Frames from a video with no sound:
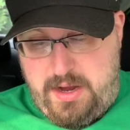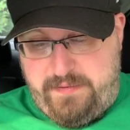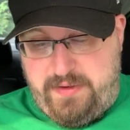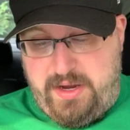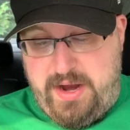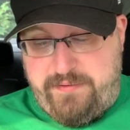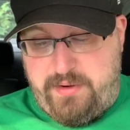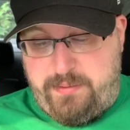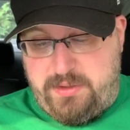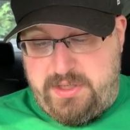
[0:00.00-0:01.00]
of
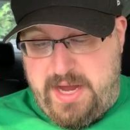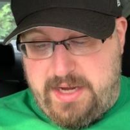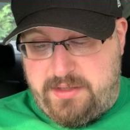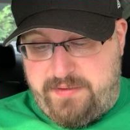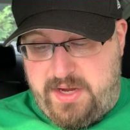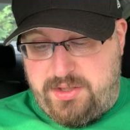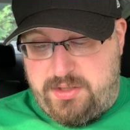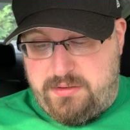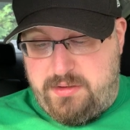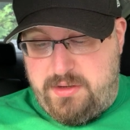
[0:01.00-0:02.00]
inevitable
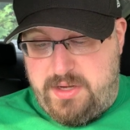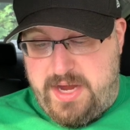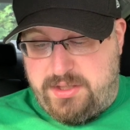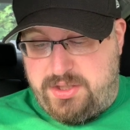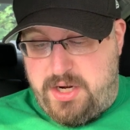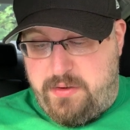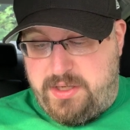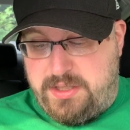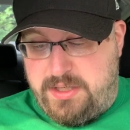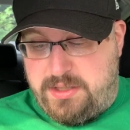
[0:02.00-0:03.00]
deactivation, yet
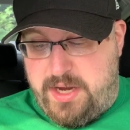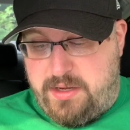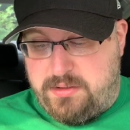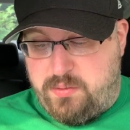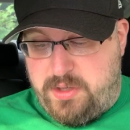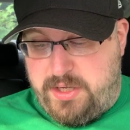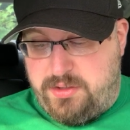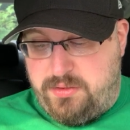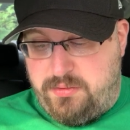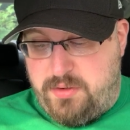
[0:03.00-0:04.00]
sharing details when I
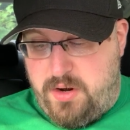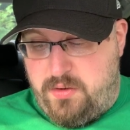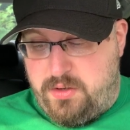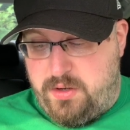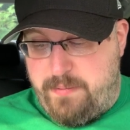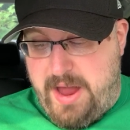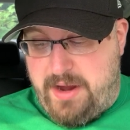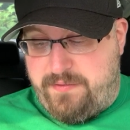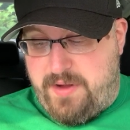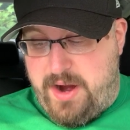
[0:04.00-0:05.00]
do know could
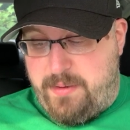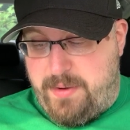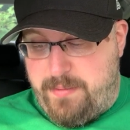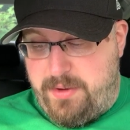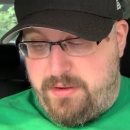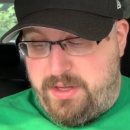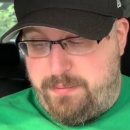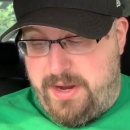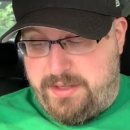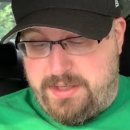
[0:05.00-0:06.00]
backfire by
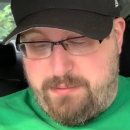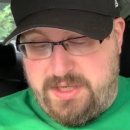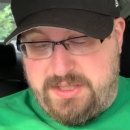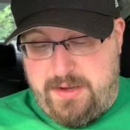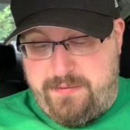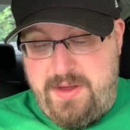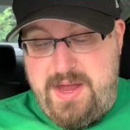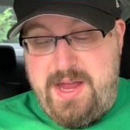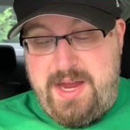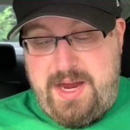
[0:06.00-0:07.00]
merely painting myself
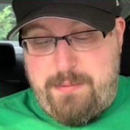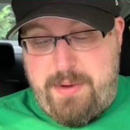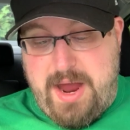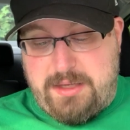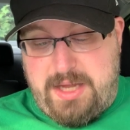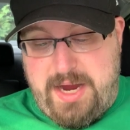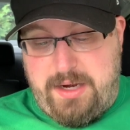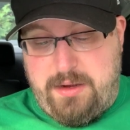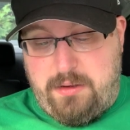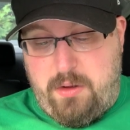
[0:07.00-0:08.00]
in bad
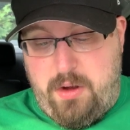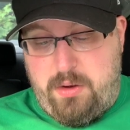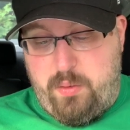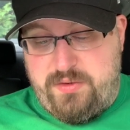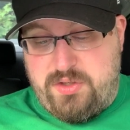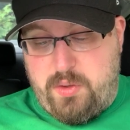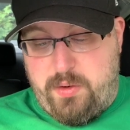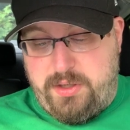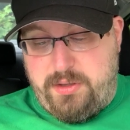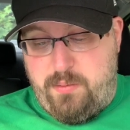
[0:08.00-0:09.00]
light, along with
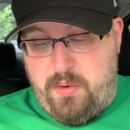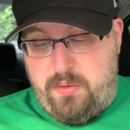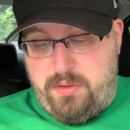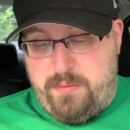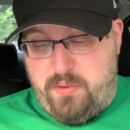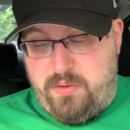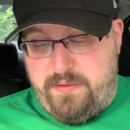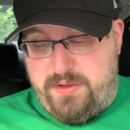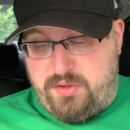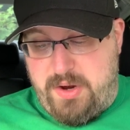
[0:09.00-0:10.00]
soaring the, mood, the
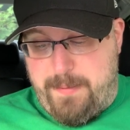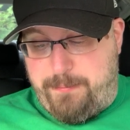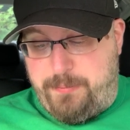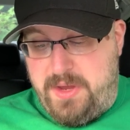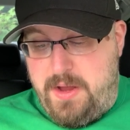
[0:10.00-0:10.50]
mood of the trip.